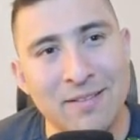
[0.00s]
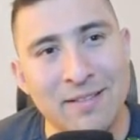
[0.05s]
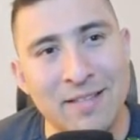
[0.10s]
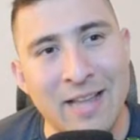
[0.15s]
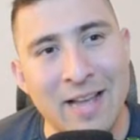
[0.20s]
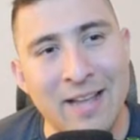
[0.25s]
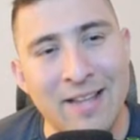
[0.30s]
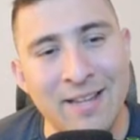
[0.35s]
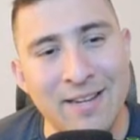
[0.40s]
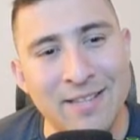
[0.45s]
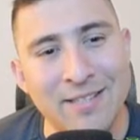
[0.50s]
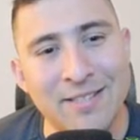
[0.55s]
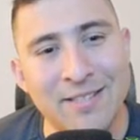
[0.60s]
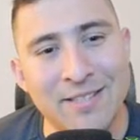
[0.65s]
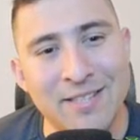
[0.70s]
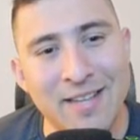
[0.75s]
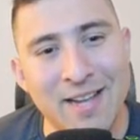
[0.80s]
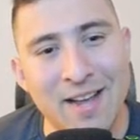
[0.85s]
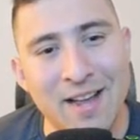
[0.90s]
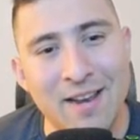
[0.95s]
Take it
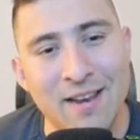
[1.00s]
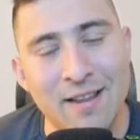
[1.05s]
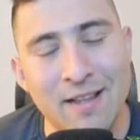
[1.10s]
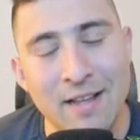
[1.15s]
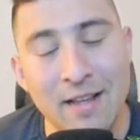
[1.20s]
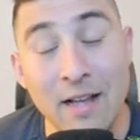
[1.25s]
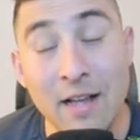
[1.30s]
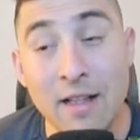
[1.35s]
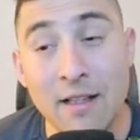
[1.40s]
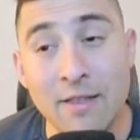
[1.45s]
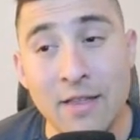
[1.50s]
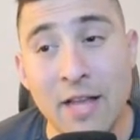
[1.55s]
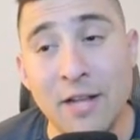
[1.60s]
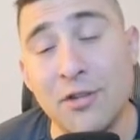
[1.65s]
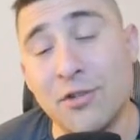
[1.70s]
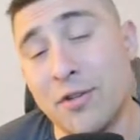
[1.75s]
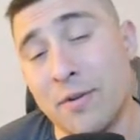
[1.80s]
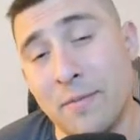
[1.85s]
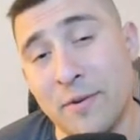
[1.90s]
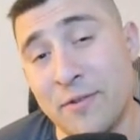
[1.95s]
easy and
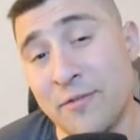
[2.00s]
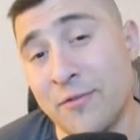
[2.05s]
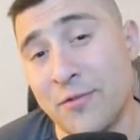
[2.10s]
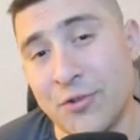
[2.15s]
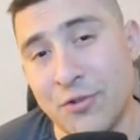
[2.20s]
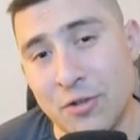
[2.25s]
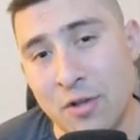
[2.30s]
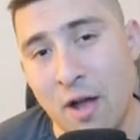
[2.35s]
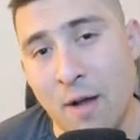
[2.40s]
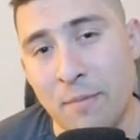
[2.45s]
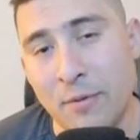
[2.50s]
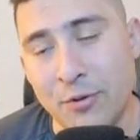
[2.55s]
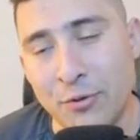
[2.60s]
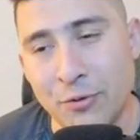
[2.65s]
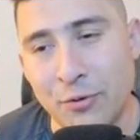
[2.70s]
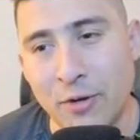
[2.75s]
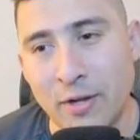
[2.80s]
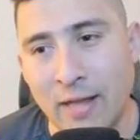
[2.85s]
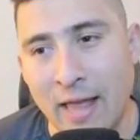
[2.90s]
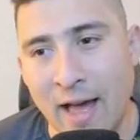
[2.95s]
thanks so much for stopping
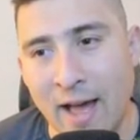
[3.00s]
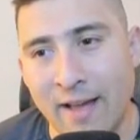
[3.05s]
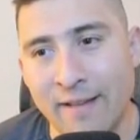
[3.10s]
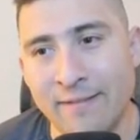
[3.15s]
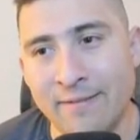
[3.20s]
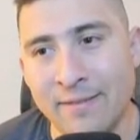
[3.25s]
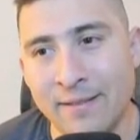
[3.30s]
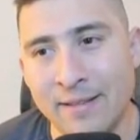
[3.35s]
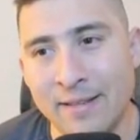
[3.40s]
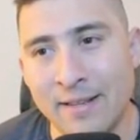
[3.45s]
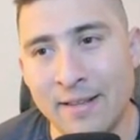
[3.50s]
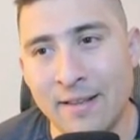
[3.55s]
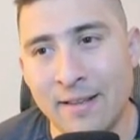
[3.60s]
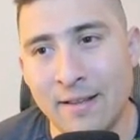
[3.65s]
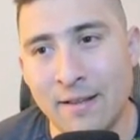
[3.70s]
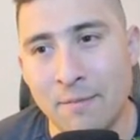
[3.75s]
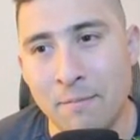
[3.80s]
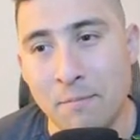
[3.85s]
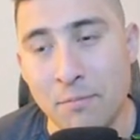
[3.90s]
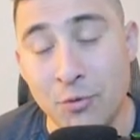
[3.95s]
to the live.
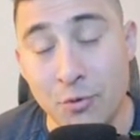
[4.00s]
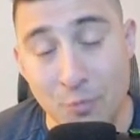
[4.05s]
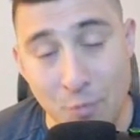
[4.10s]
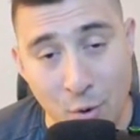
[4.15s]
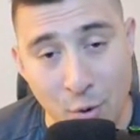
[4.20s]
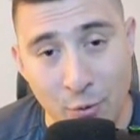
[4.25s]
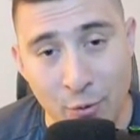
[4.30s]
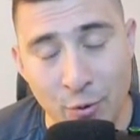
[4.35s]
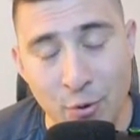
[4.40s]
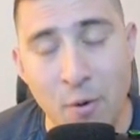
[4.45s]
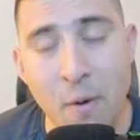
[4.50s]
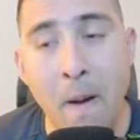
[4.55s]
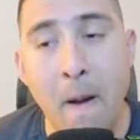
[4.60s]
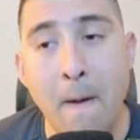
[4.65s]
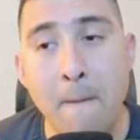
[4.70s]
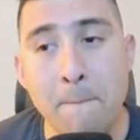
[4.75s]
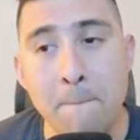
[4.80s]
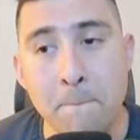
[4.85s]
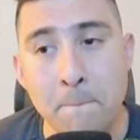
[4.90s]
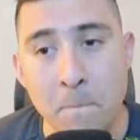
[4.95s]
Tomorrow,
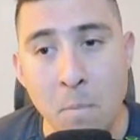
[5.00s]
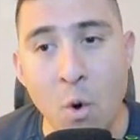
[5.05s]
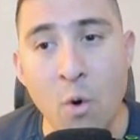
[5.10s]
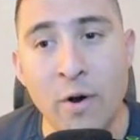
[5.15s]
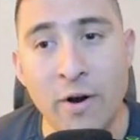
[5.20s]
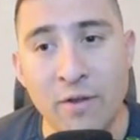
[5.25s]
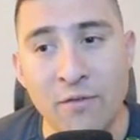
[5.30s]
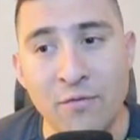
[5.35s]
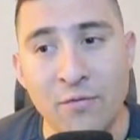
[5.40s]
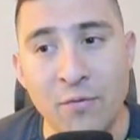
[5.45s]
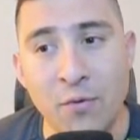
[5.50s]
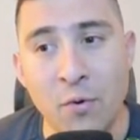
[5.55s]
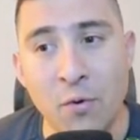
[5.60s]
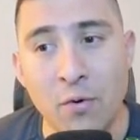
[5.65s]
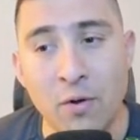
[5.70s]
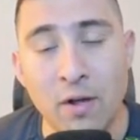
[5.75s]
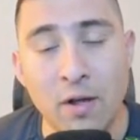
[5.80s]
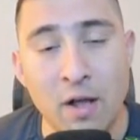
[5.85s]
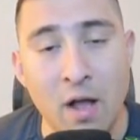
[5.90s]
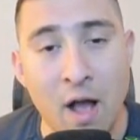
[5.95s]
more
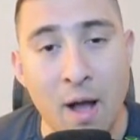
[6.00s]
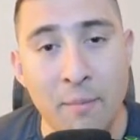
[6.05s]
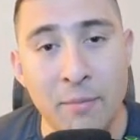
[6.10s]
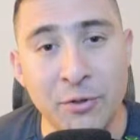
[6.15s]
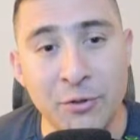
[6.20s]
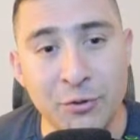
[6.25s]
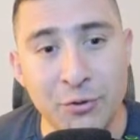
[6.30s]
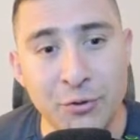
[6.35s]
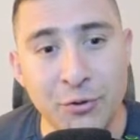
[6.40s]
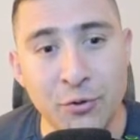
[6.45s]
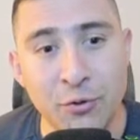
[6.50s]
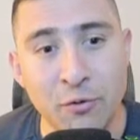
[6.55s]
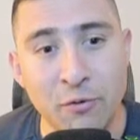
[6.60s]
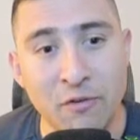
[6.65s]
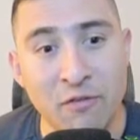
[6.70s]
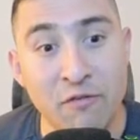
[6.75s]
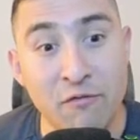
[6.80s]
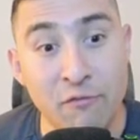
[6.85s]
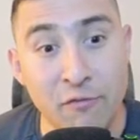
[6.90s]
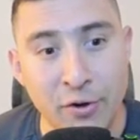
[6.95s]
info coming to
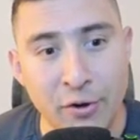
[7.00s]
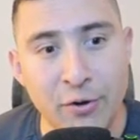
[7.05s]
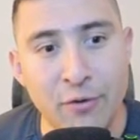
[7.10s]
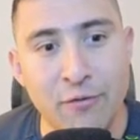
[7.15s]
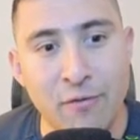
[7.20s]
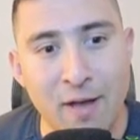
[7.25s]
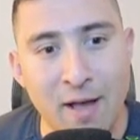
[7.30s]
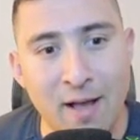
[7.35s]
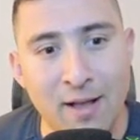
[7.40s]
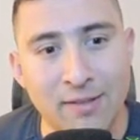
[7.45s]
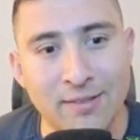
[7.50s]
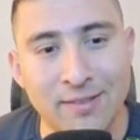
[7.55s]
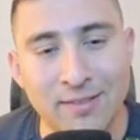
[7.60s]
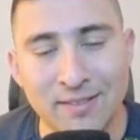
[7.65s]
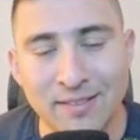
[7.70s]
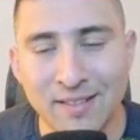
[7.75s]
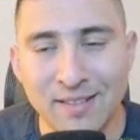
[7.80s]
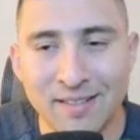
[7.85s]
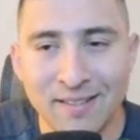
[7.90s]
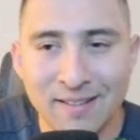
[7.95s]
you very
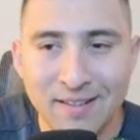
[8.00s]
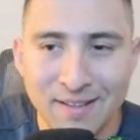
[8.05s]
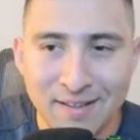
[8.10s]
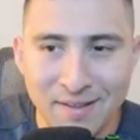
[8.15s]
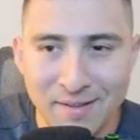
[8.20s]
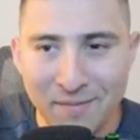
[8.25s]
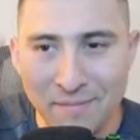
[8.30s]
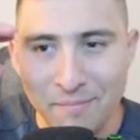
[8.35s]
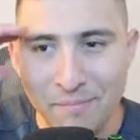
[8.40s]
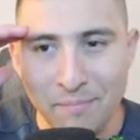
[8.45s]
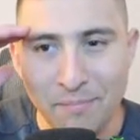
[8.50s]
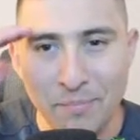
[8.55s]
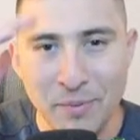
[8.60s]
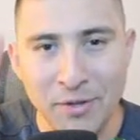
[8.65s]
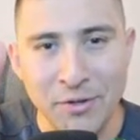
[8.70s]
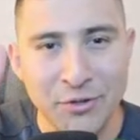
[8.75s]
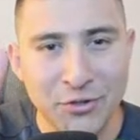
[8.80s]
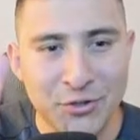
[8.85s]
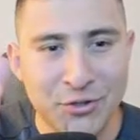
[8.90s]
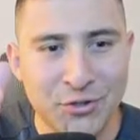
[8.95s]
fast.
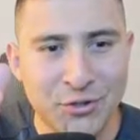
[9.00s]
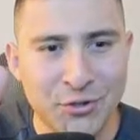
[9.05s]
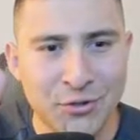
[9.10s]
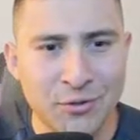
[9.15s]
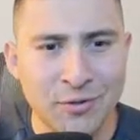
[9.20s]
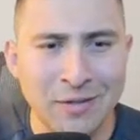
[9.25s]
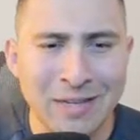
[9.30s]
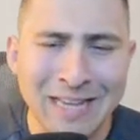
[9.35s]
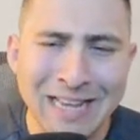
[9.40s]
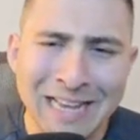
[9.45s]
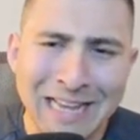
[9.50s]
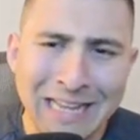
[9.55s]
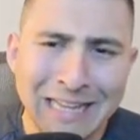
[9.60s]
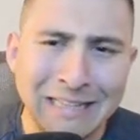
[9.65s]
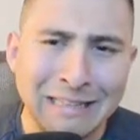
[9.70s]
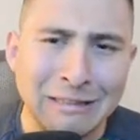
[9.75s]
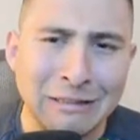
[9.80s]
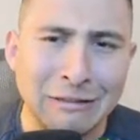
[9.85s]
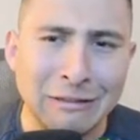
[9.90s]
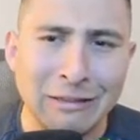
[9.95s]
Peace.
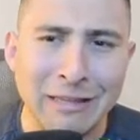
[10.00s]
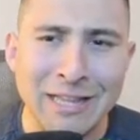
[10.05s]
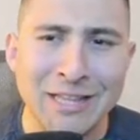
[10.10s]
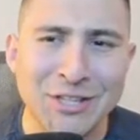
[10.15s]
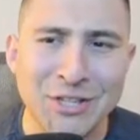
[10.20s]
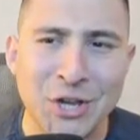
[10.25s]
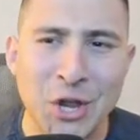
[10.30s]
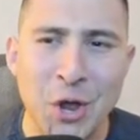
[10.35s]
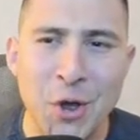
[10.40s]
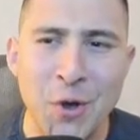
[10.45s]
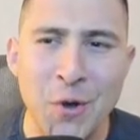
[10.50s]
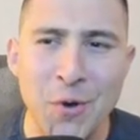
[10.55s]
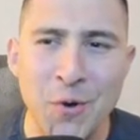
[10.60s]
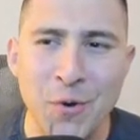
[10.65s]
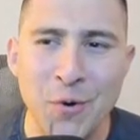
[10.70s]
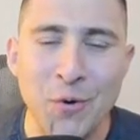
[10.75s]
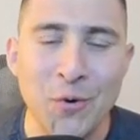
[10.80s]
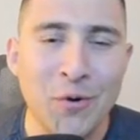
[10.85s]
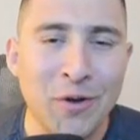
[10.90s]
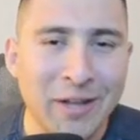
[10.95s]
Let's
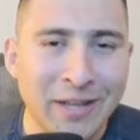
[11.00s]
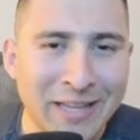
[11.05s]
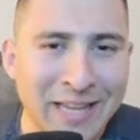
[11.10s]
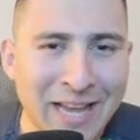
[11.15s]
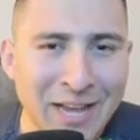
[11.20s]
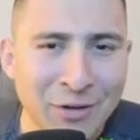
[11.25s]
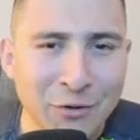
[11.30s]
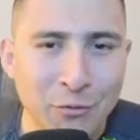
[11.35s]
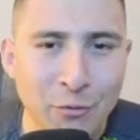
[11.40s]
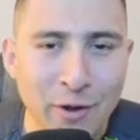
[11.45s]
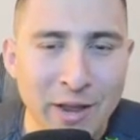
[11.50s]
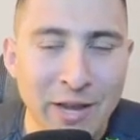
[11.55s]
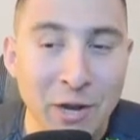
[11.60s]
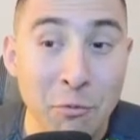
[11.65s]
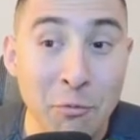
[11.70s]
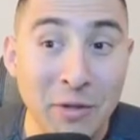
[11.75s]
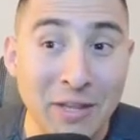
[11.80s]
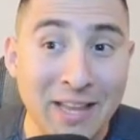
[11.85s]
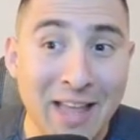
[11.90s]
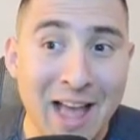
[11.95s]
go. Get ready
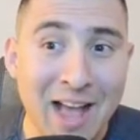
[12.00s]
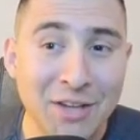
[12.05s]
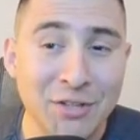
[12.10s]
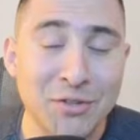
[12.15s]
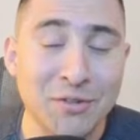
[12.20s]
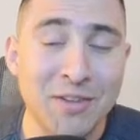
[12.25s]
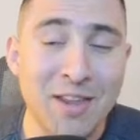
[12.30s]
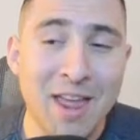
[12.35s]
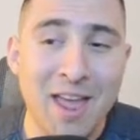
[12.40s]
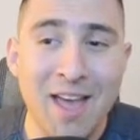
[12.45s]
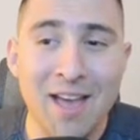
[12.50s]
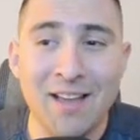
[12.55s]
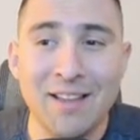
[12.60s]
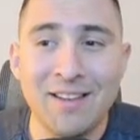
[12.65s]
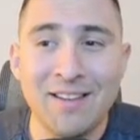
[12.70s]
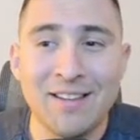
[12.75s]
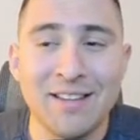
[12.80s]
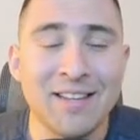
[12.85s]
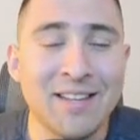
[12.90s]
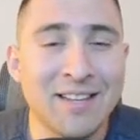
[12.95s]
with cash in hand.
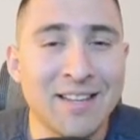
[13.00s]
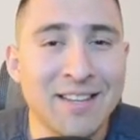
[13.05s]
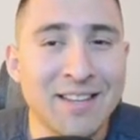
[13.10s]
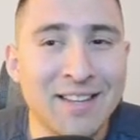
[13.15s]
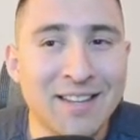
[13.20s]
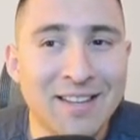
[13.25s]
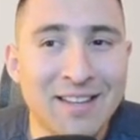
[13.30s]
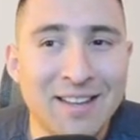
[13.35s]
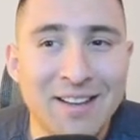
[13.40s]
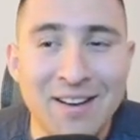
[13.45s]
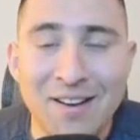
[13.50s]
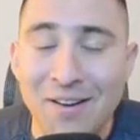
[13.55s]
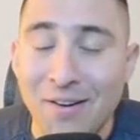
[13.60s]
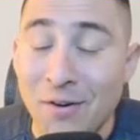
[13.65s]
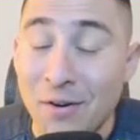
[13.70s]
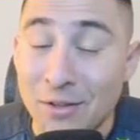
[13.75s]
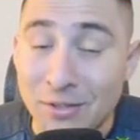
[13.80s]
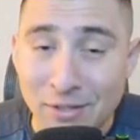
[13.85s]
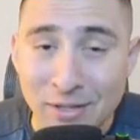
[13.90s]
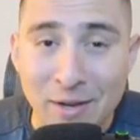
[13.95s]

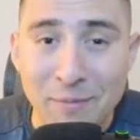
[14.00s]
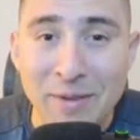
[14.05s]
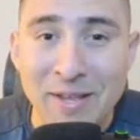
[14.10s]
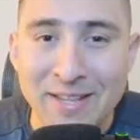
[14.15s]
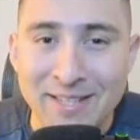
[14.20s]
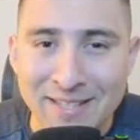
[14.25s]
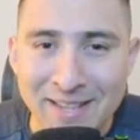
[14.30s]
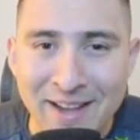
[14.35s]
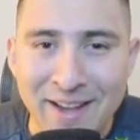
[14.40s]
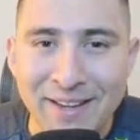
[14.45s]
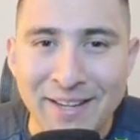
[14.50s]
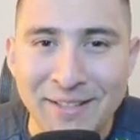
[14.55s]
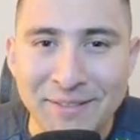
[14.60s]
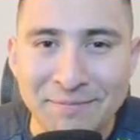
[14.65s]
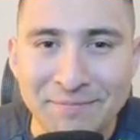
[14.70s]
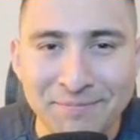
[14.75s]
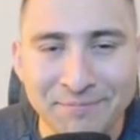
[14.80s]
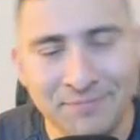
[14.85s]
Oh, it's going to be exciting.